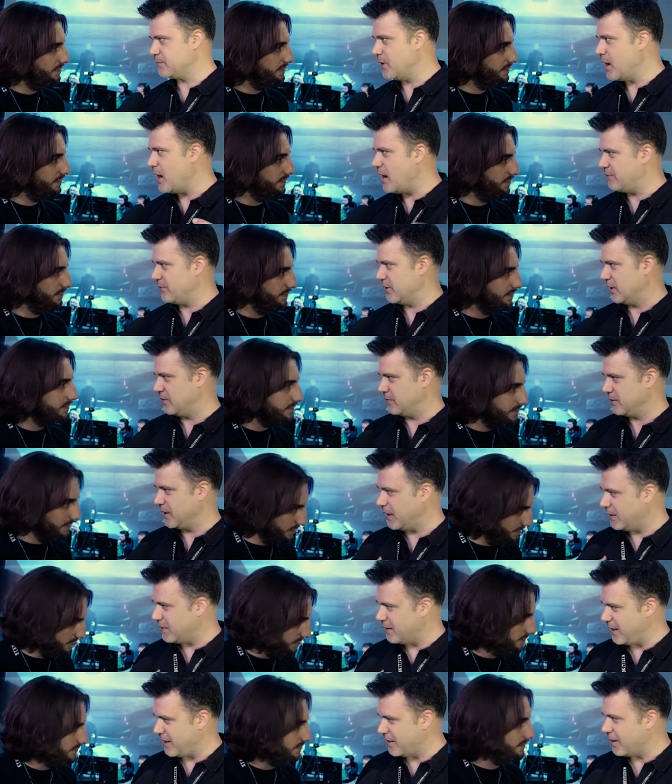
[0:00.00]
Speaker 1: Bravo.
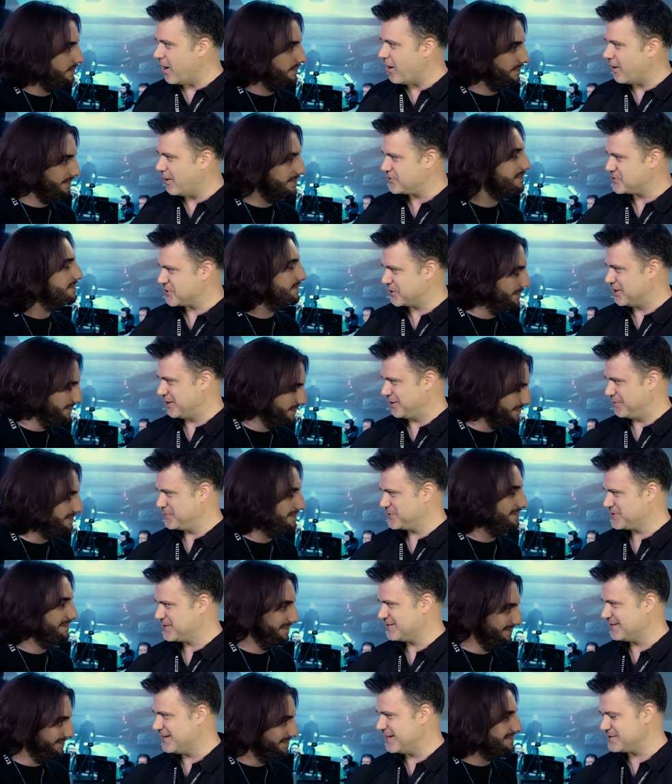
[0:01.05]
In, in our
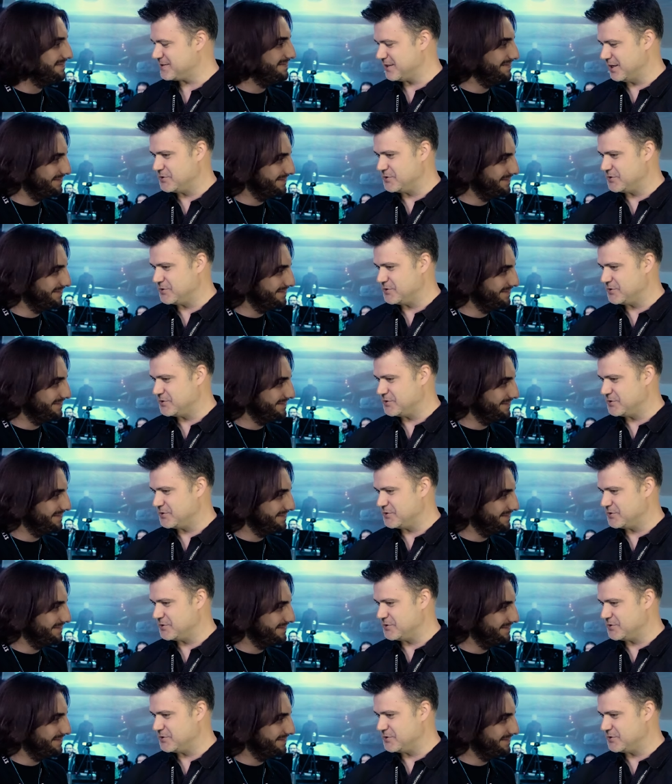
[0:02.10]
terms, that's